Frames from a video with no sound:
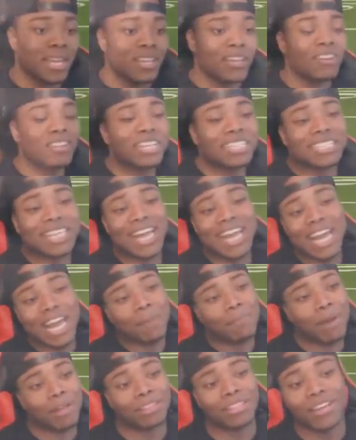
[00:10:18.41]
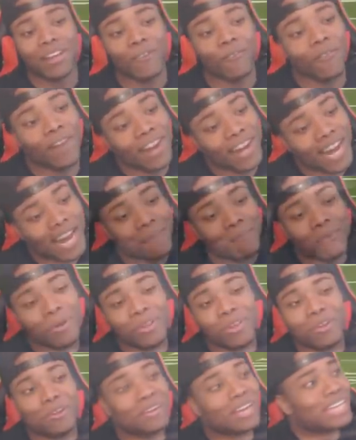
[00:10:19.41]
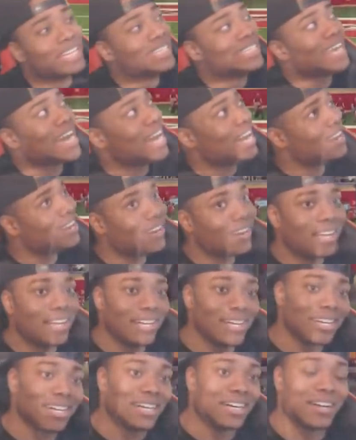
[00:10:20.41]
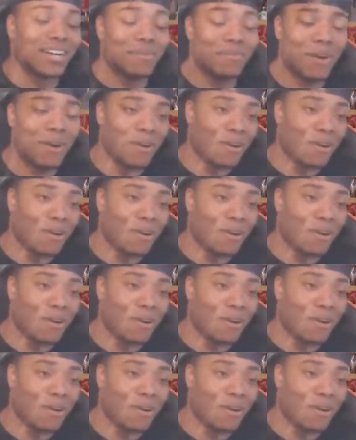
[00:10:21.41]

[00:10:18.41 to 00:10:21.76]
You just can't come out there and run that, bro. You're gonna get dotted up. Come